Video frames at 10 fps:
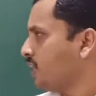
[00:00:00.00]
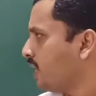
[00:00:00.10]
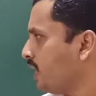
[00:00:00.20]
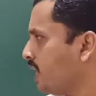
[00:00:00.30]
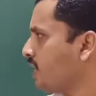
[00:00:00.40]

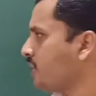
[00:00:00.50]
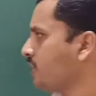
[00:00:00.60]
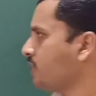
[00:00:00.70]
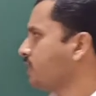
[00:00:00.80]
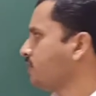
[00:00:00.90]

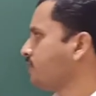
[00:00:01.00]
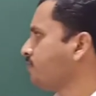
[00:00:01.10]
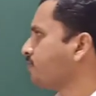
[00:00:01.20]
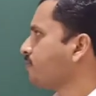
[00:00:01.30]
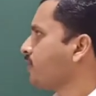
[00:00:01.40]
here
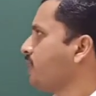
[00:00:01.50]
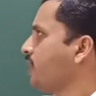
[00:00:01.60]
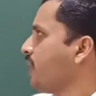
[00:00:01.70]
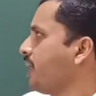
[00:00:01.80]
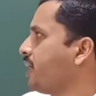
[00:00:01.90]

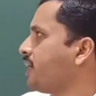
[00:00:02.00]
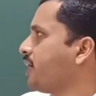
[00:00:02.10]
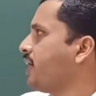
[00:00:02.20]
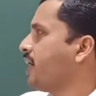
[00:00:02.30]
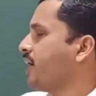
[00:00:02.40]
heat
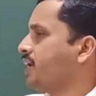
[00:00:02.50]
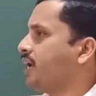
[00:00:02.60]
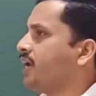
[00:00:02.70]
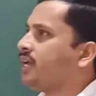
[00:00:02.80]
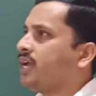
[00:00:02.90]

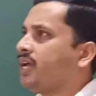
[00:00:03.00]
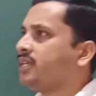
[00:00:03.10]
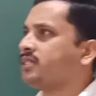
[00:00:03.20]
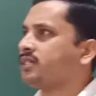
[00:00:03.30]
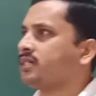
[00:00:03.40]
radiated
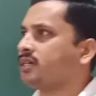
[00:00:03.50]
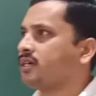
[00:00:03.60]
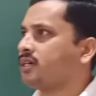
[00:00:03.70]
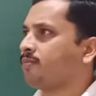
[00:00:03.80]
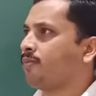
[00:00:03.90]
is
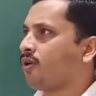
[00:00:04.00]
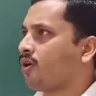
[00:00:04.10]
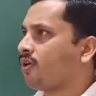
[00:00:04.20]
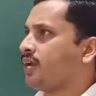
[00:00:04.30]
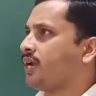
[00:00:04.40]

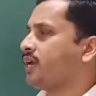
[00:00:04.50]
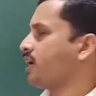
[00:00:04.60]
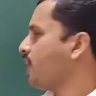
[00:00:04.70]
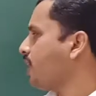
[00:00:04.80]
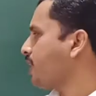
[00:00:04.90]
plotted
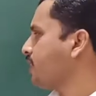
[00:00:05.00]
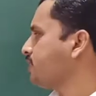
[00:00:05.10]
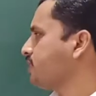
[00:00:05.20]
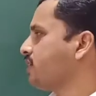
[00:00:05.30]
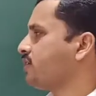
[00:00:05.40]

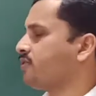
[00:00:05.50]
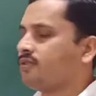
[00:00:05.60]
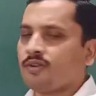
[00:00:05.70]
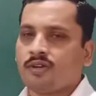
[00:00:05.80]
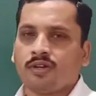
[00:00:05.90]
against the
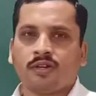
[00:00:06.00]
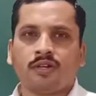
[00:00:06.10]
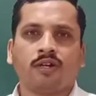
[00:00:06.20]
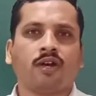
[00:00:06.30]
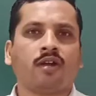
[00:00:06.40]

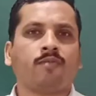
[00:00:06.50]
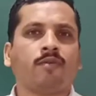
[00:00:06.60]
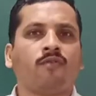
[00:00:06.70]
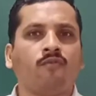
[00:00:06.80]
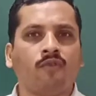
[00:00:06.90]
term
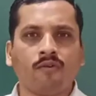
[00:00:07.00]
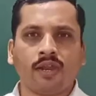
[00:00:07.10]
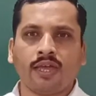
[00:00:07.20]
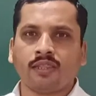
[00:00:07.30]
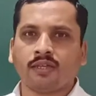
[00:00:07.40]

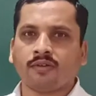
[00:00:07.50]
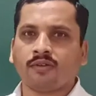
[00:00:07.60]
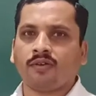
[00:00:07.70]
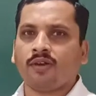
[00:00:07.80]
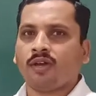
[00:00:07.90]
wavelength.
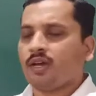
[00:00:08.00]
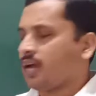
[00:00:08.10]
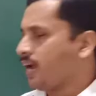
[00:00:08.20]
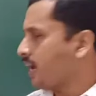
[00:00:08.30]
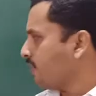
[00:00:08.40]

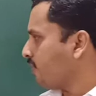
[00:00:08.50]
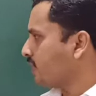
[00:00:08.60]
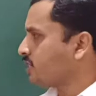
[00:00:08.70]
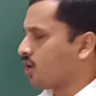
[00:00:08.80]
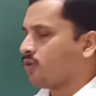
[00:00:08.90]
And what are
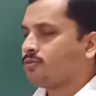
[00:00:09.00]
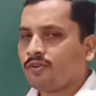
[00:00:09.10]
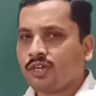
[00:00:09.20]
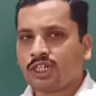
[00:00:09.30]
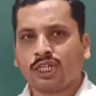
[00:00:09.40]
the
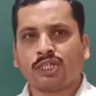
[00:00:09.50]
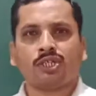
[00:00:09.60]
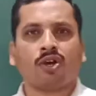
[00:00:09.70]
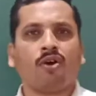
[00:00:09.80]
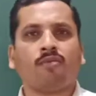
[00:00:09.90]
observations
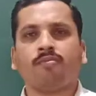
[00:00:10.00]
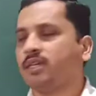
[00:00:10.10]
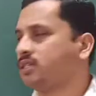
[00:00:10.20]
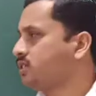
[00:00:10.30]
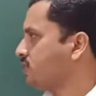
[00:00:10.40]
of this
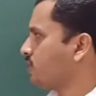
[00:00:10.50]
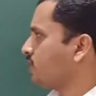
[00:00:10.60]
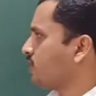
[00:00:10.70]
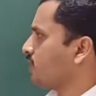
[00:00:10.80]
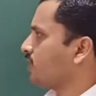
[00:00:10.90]

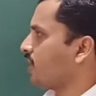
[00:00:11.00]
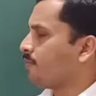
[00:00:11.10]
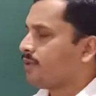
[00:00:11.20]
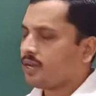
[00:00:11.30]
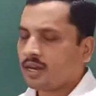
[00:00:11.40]

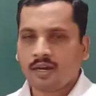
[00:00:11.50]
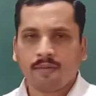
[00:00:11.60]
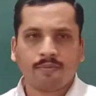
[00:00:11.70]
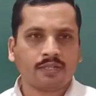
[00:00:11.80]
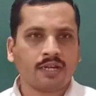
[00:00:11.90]
graphical
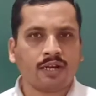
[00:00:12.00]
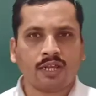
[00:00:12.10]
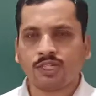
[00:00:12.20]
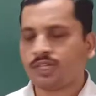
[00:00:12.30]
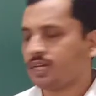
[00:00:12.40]

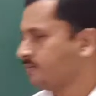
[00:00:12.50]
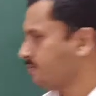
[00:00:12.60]
representation?